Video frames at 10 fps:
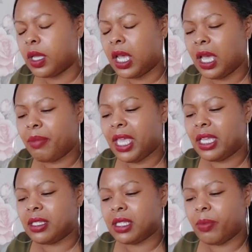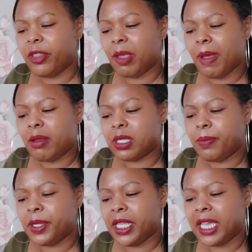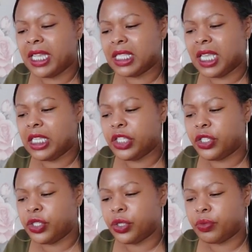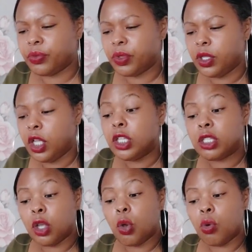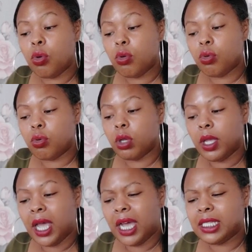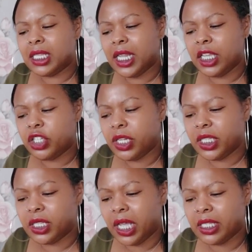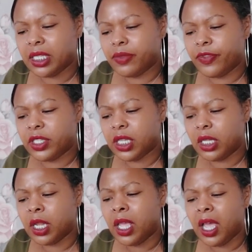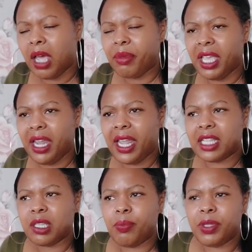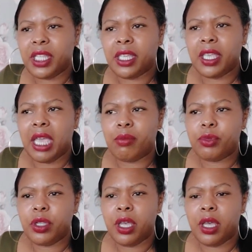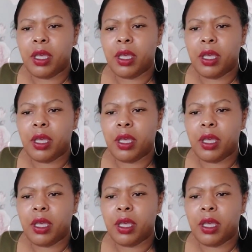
I am getting something about somebody gaslighting you. So, oh, isolation and facade. I'm getting like somebody kept,